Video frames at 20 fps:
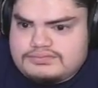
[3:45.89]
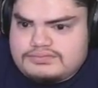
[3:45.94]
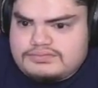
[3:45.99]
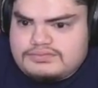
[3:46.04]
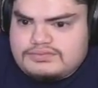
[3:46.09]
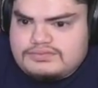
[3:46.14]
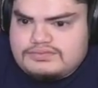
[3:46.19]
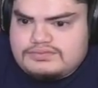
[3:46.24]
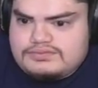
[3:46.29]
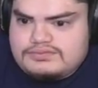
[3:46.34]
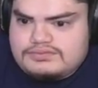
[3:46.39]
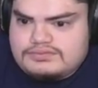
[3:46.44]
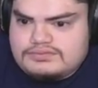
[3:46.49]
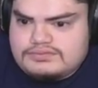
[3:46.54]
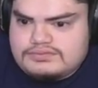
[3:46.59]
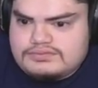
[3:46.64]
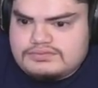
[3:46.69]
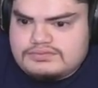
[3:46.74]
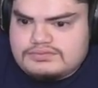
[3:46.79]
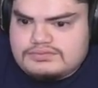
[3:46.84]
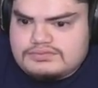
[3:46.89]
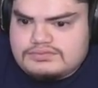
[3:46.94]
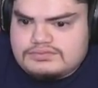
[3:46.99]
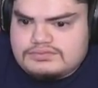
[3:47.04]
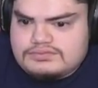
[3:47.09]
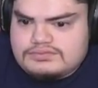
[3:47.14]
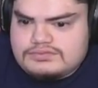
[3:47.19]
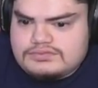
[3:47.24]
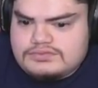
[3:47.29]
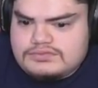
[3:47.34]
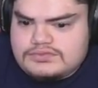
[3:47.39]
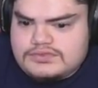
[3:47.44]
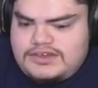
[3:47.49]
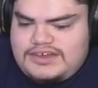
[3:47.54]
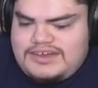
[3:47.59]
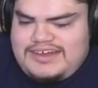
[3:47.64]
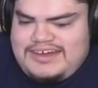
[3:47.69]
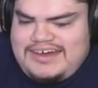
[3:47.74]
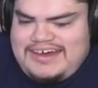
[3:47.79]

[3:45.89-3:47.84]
[no speech]